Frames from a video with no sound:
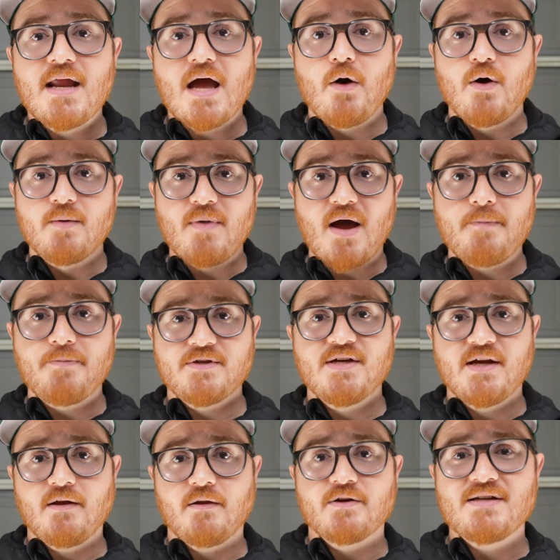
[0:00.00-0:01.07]
Now, in my
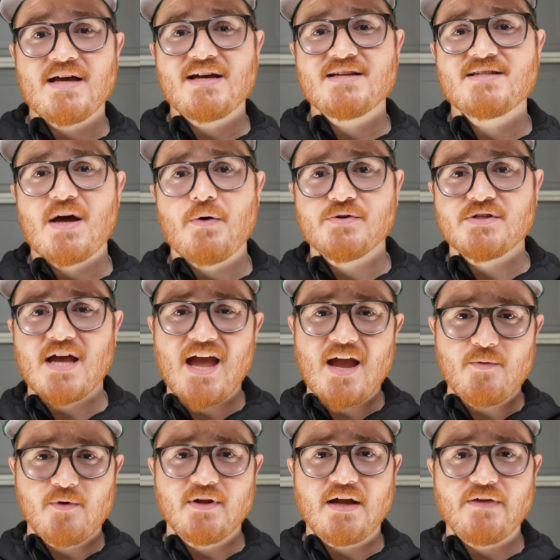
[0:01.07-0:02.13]
particular tests, I was
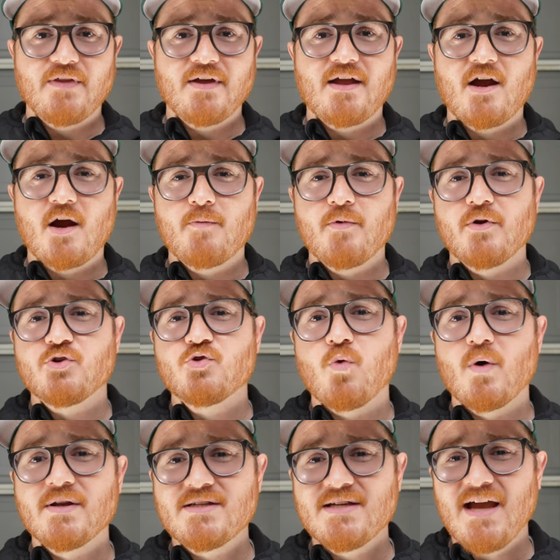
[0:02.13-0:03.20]
able to get the Caribou to
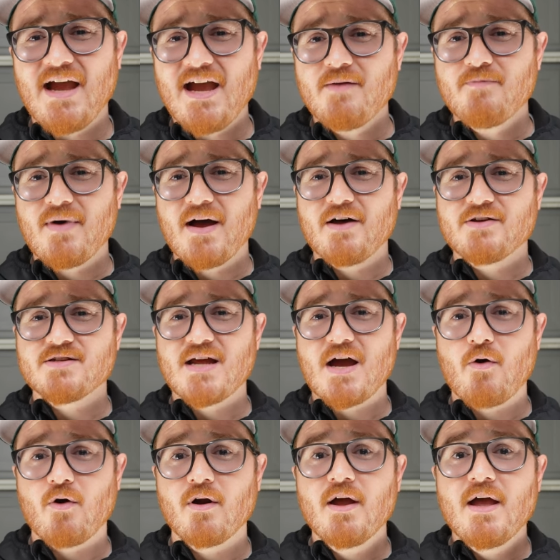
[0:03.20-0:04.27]
28 miles an
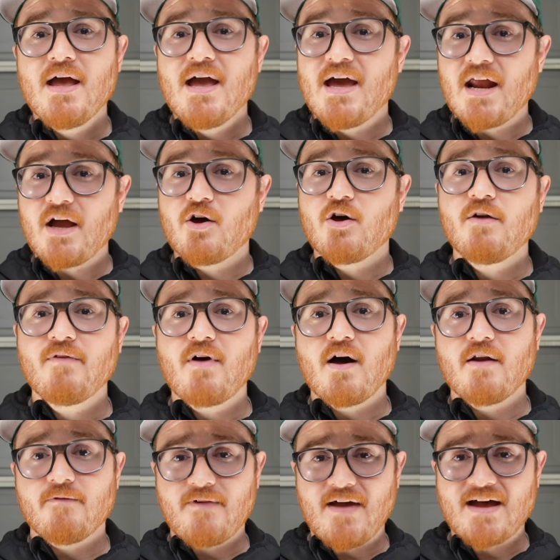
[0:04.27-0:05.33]
hour, and I could have
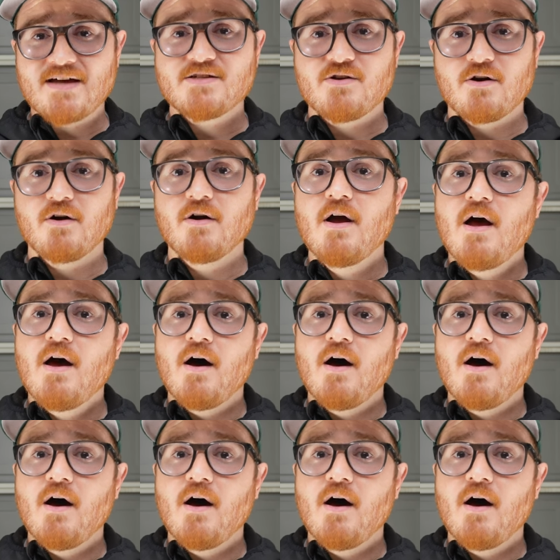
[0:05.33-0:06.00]
gone faster.